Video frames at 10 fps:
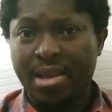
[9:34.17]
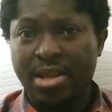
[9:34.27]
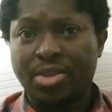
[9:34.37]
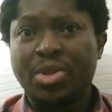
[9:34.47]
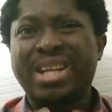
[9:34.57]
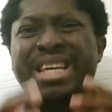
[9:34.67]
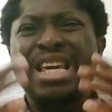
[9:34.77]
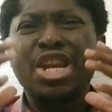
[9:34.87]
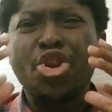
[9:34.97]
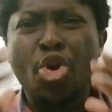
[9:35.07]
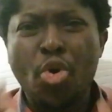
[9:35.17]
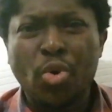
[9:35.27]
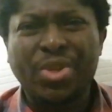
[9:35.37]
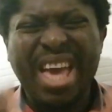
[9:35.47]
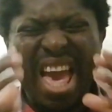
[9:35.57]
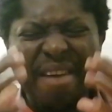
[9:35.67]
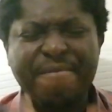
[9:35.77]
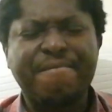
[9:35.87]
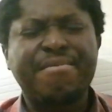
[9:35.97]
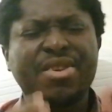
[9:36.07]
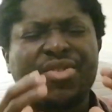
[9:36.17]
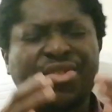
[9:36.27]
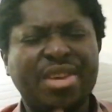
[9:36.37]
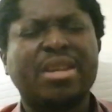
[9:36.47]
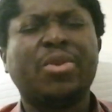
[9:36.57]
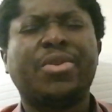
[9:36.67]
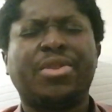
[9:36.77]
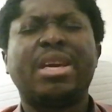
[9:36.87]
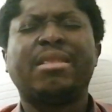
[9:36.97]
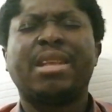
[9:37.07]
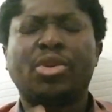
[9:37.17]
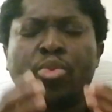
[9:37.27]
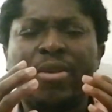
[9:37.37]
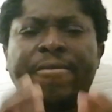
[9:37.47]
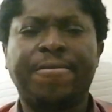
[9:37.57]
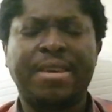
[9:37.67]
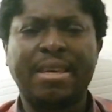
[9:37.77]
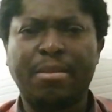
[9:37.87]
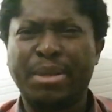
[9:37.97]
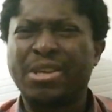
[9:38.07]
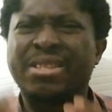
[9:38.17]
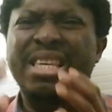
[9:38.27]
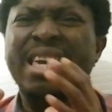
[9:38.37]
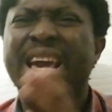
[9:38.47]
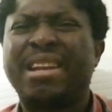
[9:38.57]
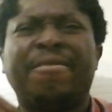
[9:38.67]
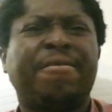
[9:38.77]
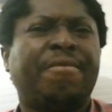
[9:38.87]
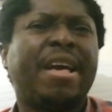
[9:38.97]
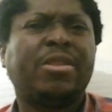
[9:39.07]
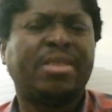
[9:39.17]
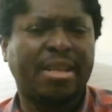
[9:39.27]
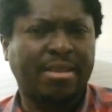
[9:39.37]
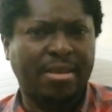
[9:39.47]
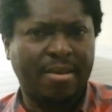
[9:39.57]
so that he knows every single thing that we feel, because he had felt it.